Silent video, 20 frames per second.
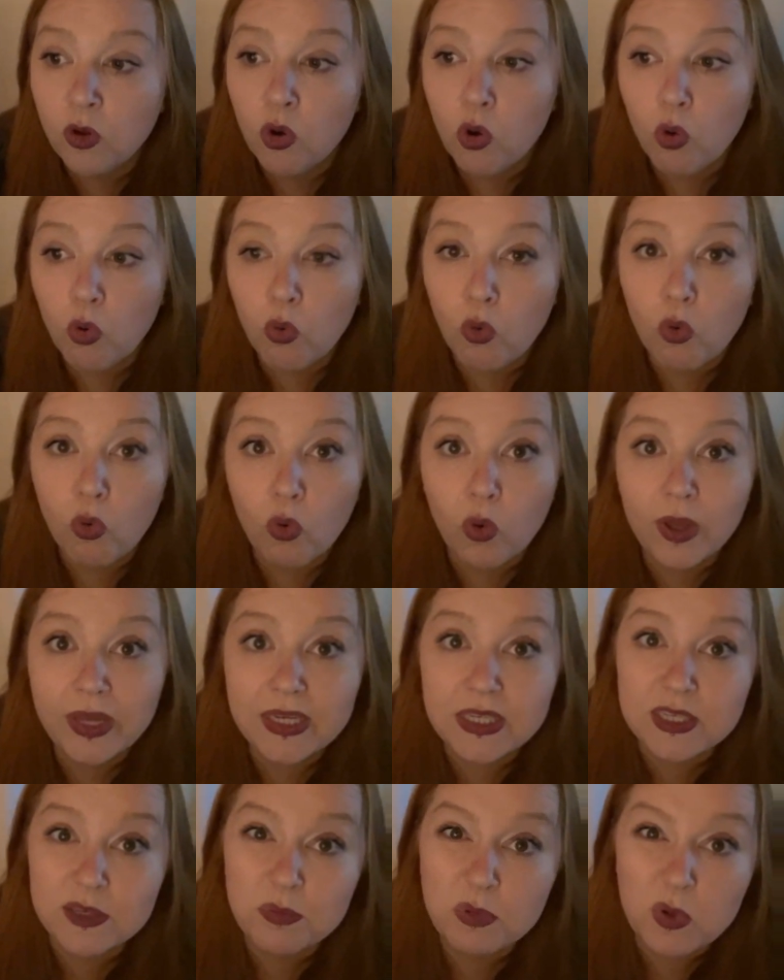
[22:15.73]
or
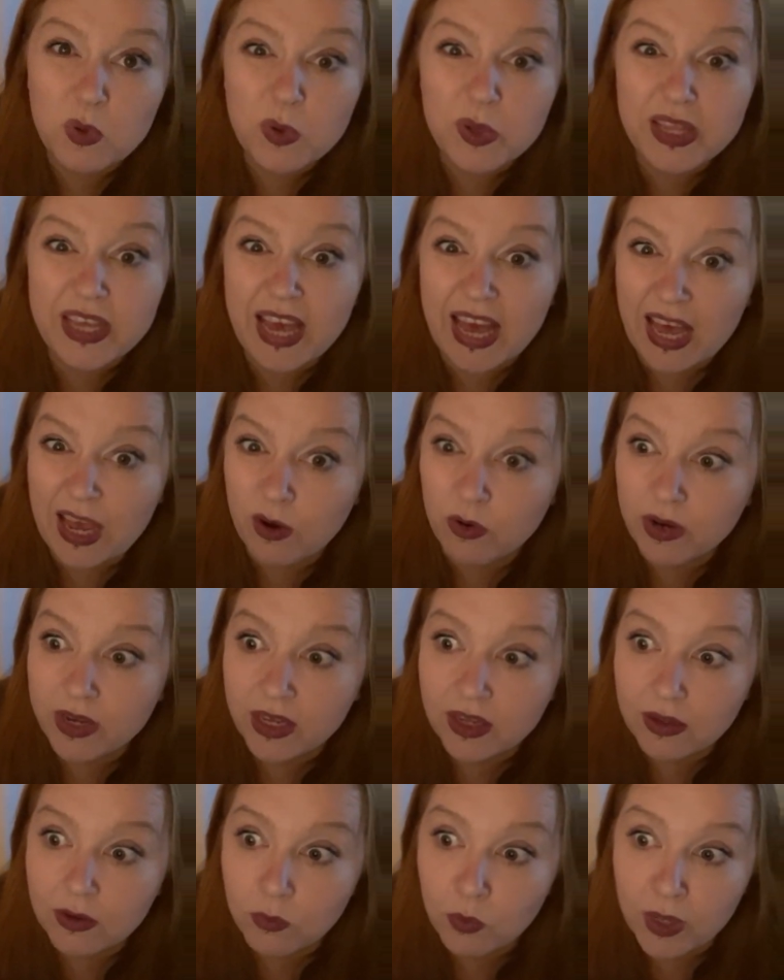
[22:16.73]
explore the
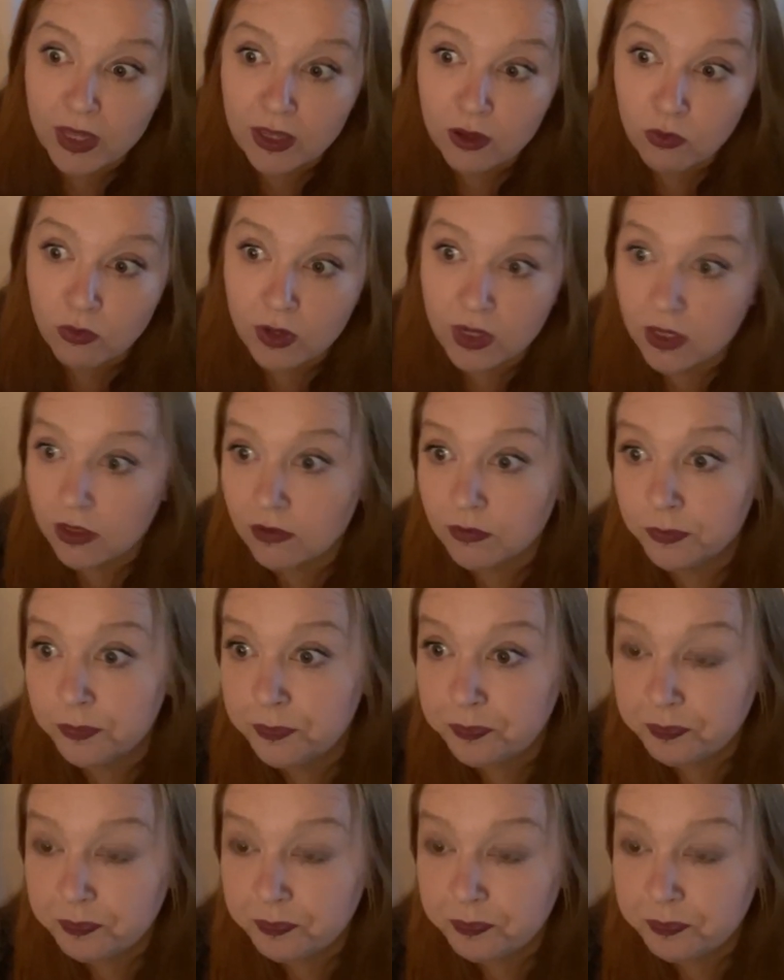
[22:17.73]
area where you're in.